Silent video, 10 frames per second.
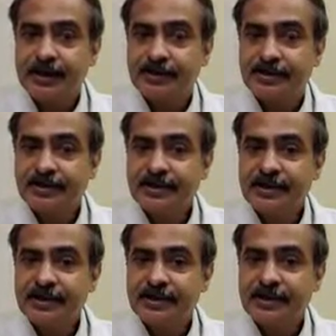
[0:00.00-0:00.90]

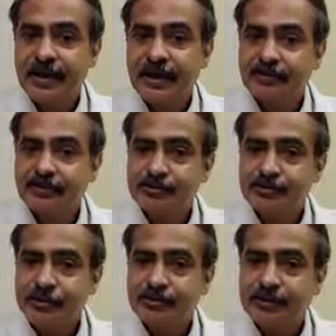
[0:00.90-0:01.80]
immediately I should
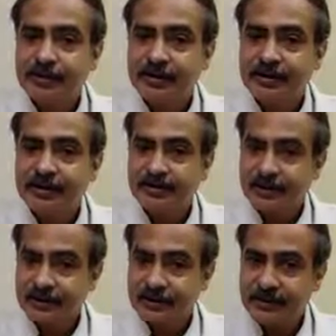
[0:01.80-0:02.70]
stop the cutting
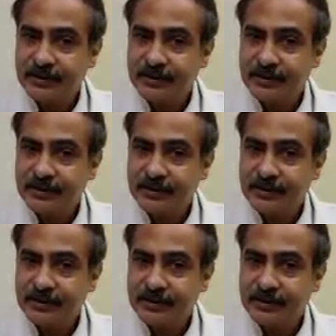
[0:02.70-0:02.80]
current